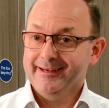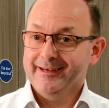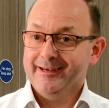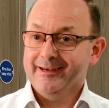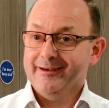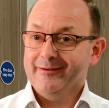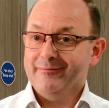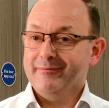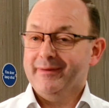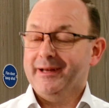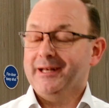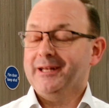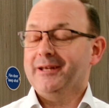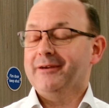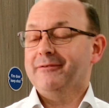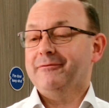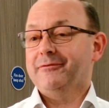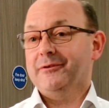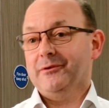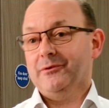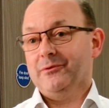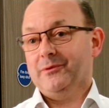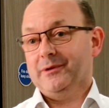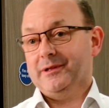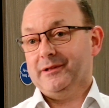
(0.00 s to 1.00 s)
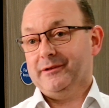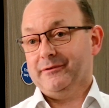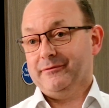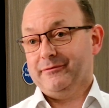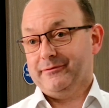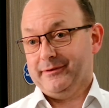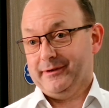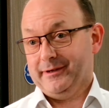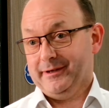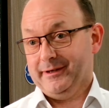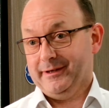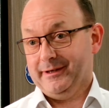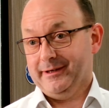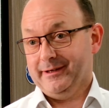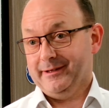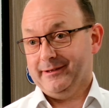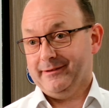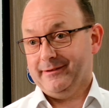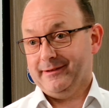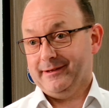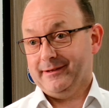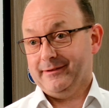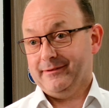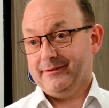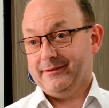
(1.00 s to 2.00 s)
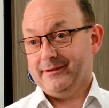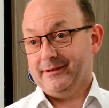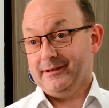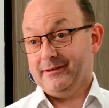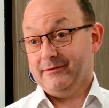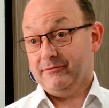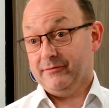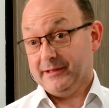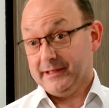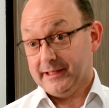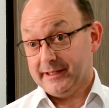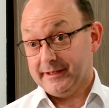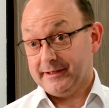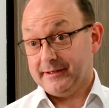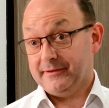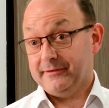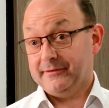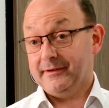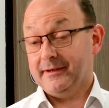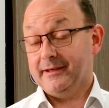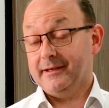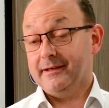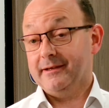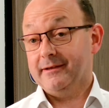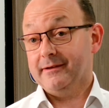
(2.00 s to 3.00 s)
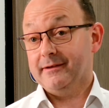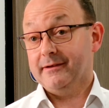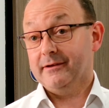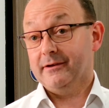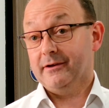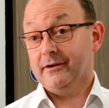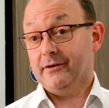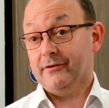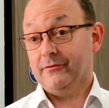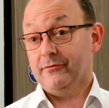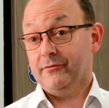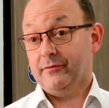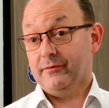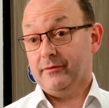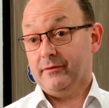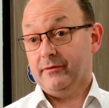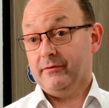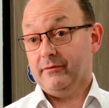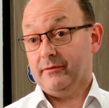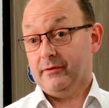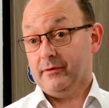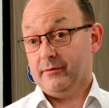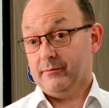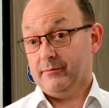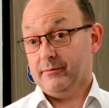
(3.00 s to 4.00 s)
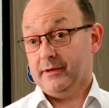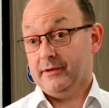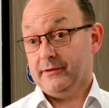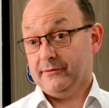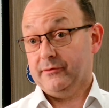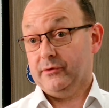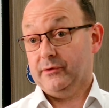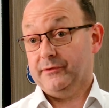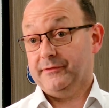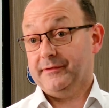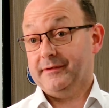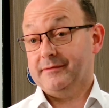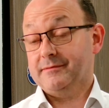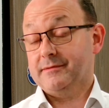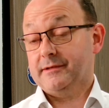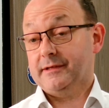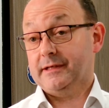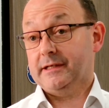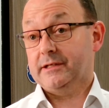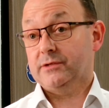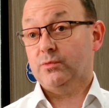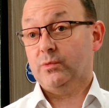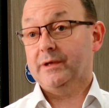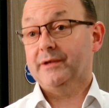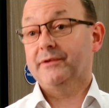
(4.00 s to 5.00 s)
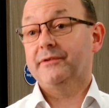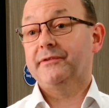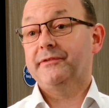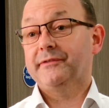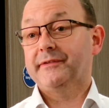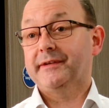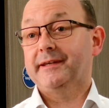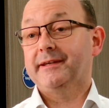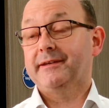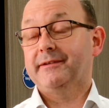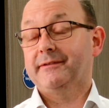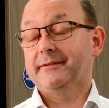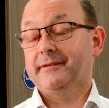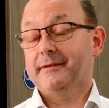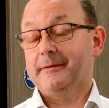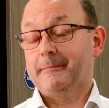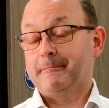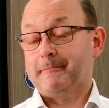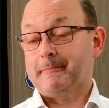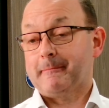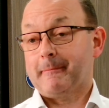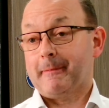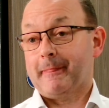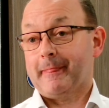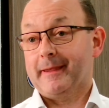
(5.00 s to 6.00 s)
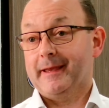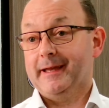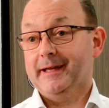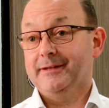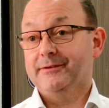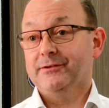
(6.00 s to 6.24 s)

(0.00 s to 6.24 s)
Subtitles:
many of you will have heard that the validity of BS 476 will cease in